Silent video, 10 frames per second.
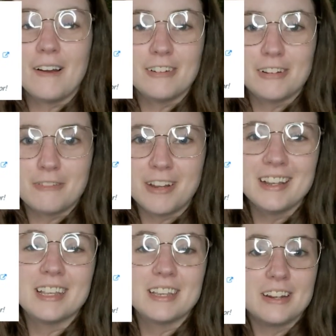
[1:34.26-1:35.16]
Nova.
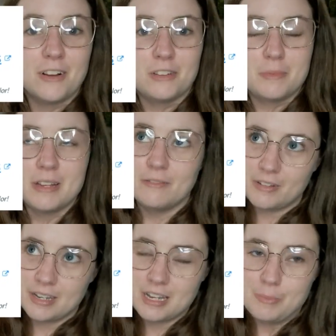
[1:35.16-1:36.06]
Get a hold of me
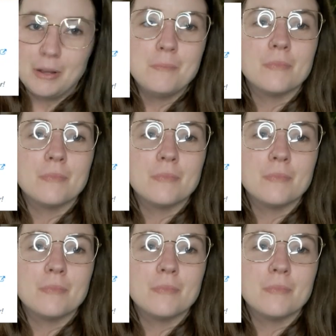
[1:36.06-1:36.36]
via email.